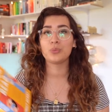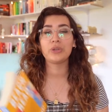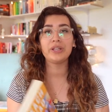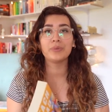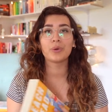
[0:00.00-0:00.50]

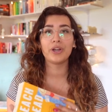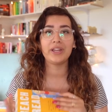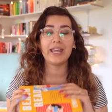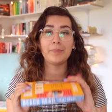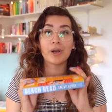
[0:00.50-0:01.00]
We run
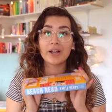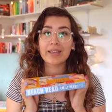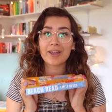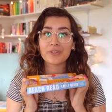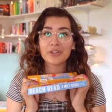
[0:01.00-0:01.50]
a
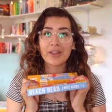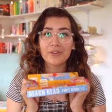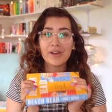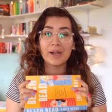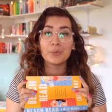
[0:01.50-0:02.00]
podcast
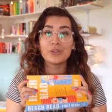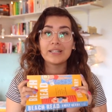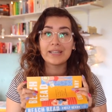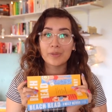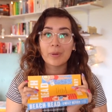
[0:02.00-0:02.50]
together. I will
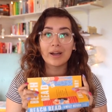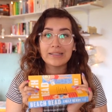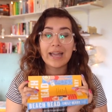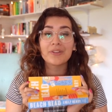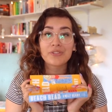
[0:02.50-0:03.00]
link the
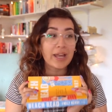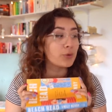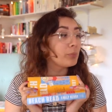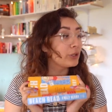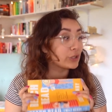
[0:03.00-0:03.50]
podcast
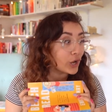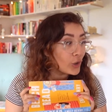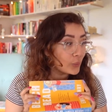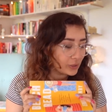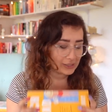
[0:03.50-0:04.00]
down
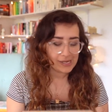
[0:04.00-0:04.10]
below.